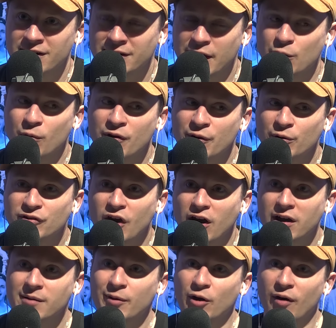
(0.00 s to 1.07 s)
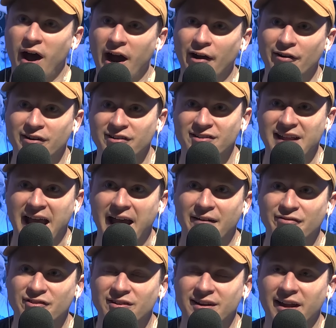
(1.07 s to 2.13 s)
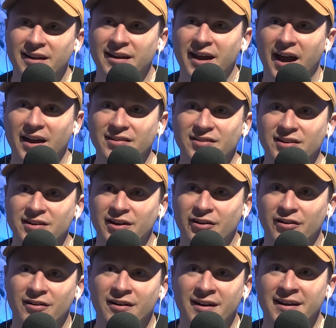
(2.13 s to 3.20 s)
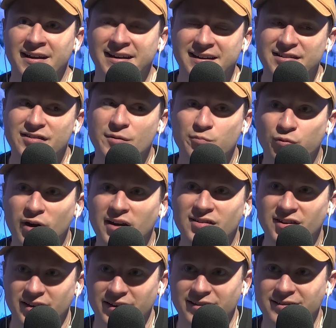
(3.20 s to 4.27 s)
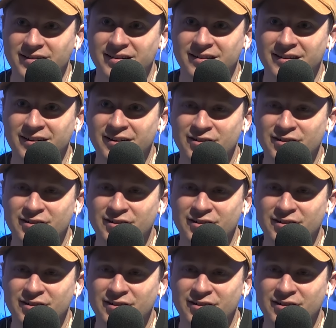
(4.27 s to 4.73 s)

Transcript: Like when they were talking about hiring staffs and getting guys in here, he's the president.